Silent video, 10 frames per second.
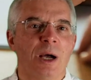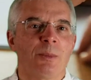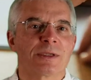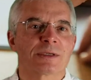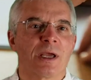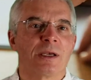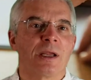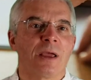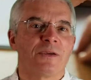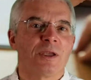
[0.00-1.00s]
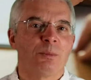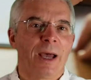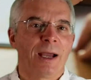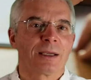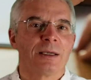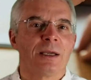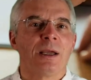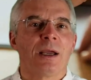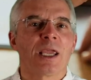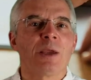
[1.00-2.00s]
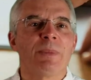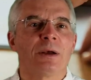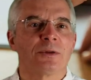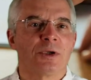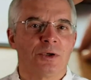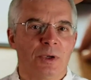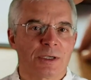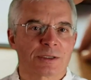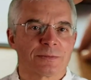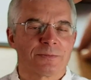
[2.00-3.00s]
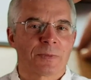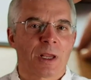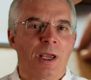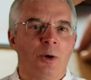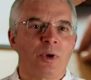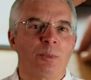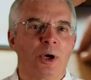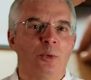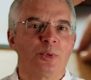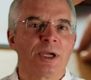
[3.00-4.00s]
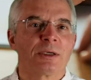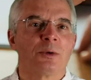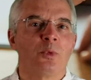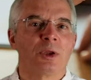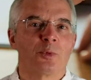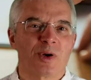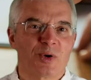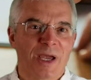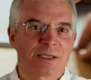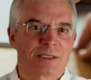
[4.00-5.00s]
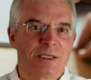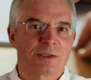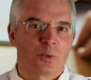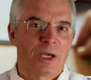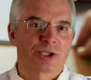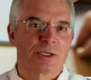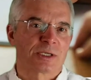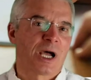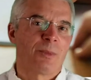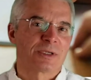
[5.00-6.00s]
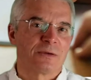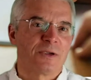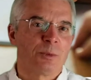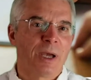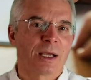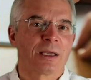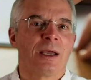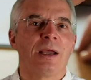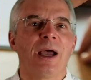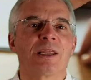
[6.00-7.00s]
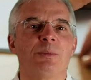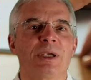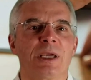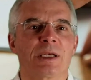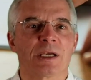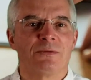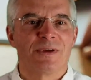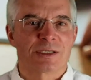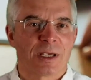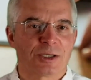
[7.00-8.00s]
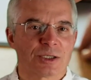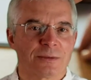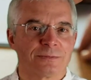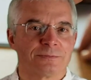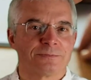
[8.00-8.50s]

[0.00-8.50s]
comments, and feedback emailed to us. When appropriate, we will address these questions, comments, and feedback at the beginning of each session.